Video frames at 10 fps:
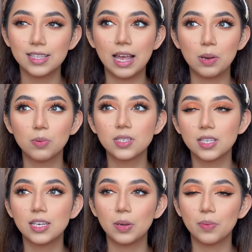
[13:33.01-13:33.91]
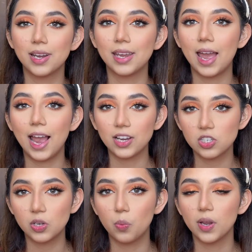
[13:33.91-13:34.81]
That was the day when I
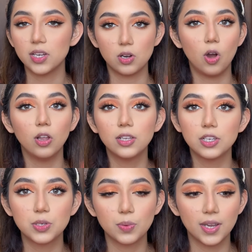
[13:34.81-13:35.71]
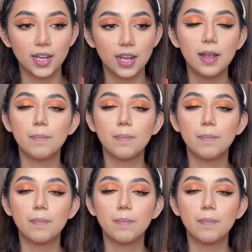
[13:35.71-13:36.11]
actually went all into it.